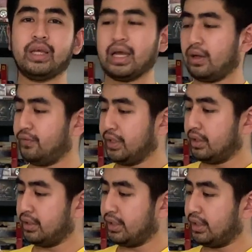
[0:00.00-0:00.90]
have
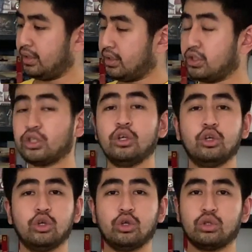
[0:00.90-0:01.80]
here is
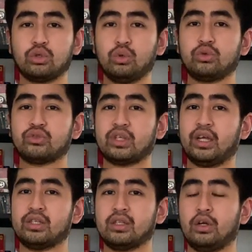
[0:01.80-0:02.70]
true to
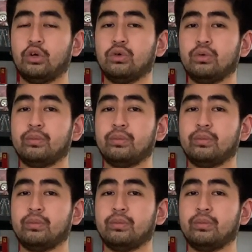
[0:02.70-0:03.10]
size. Now